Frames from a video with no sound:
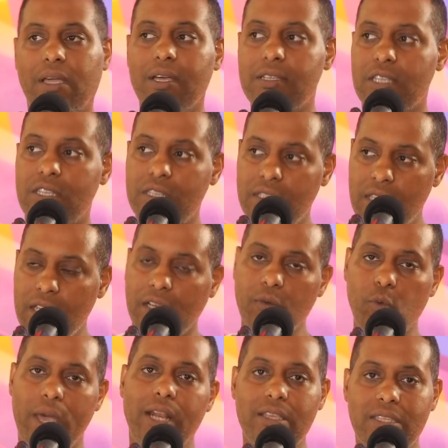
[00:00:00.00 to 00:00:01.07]
because it's still
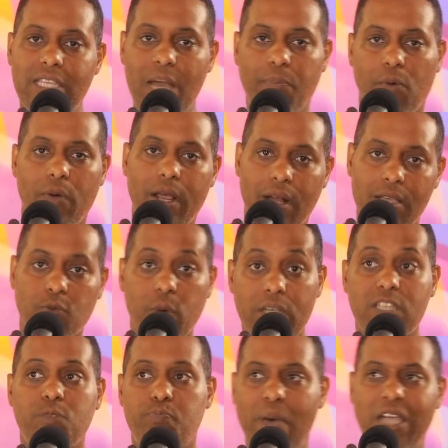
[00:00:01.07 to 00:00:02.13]
a way to separate us. We're
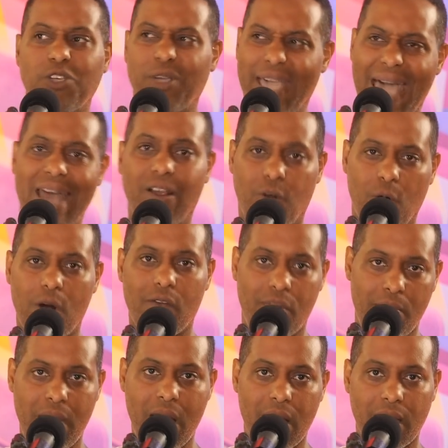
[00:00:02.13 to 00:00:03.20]
a special category of
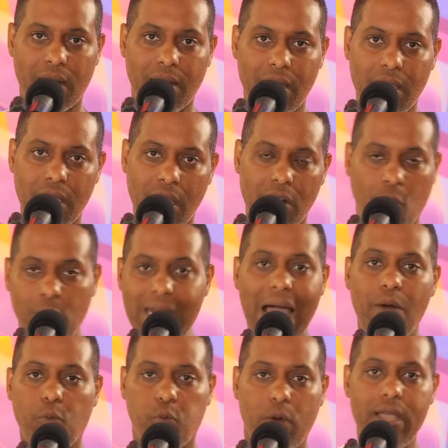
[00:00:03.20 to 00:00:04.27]
American. Mm-hmm. You know, we're
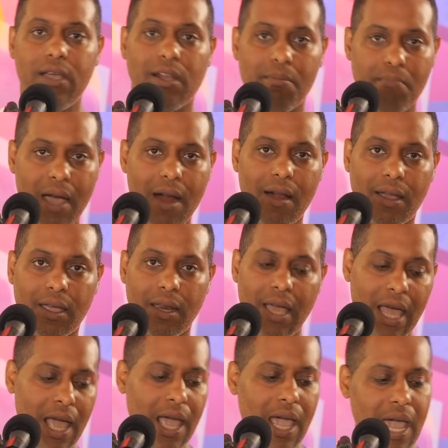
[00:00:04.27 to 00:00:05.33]
not real American.
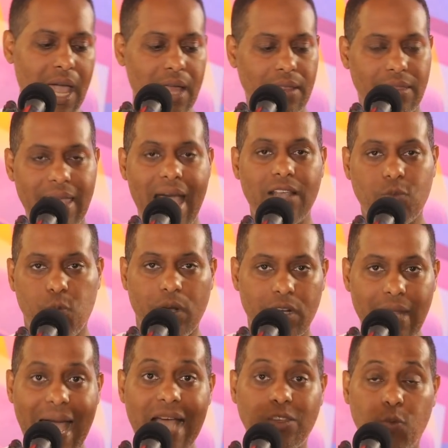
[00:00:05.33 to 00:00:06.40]
And that's
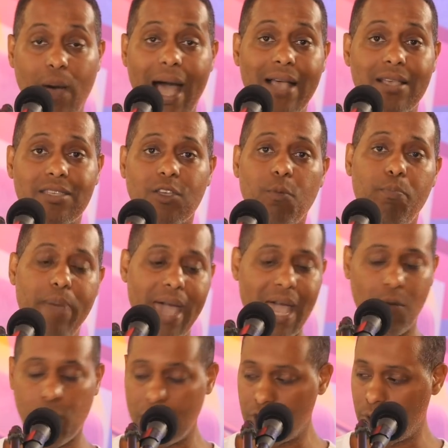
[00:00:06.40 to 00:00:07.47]
what that's why it's so
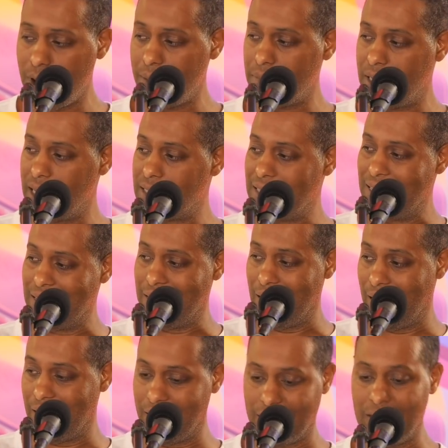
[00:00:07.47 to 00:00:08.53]
bad what Trump did to
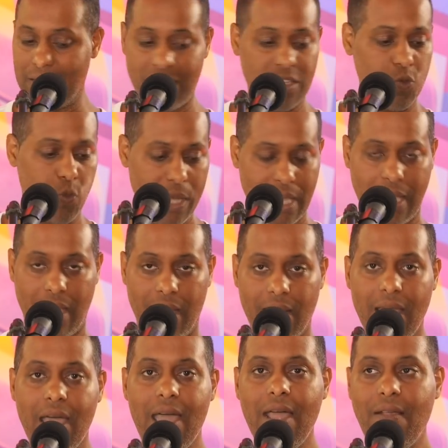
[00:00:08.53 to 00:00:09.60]
uh, th this weekend.
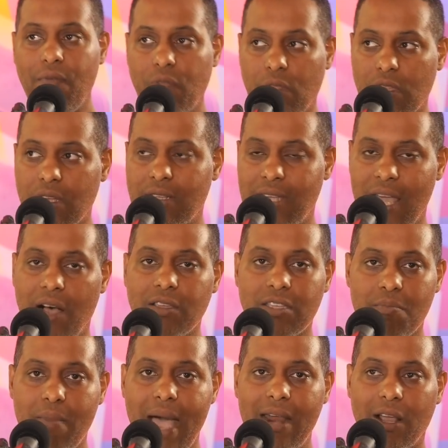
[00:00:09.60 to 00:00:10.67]
To tell
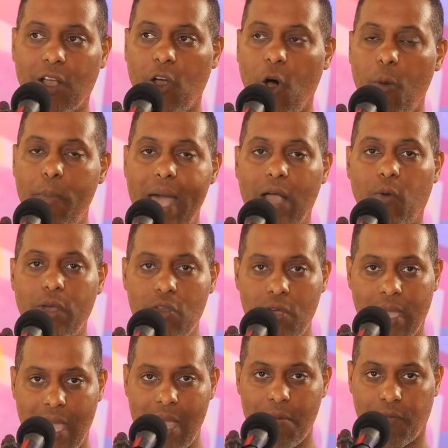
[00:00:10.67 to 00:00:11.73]
somebody to go back where you
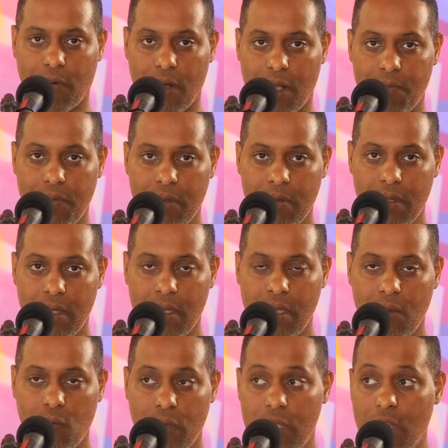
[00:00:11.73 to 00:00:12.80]
came from
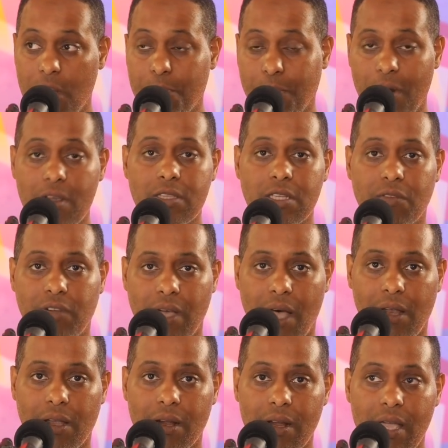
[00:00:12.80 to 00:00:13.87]
when you're a person of
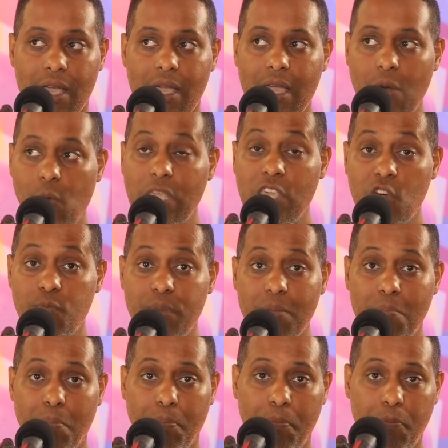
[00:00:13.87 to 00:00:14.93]
color, when you've
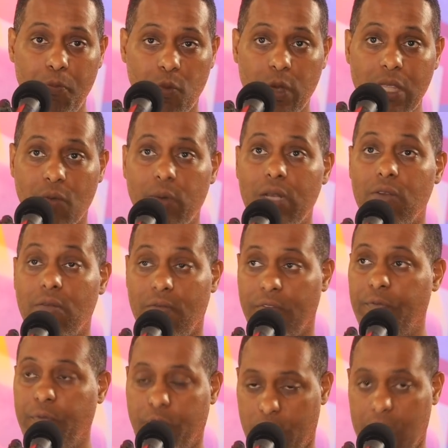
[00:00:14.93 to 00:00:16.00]
been When, when
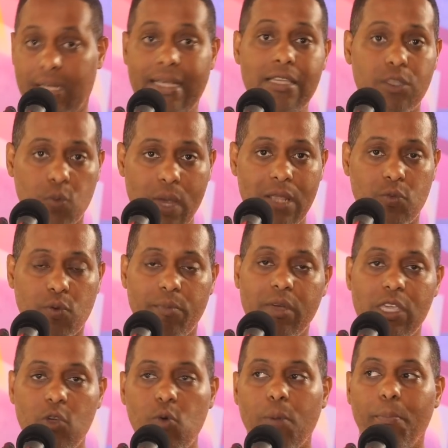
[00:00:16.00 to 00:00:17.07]
for at least three of these women,
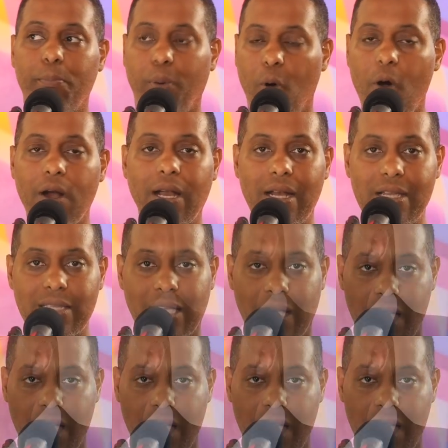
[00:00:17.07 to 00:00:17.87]
when you were born in this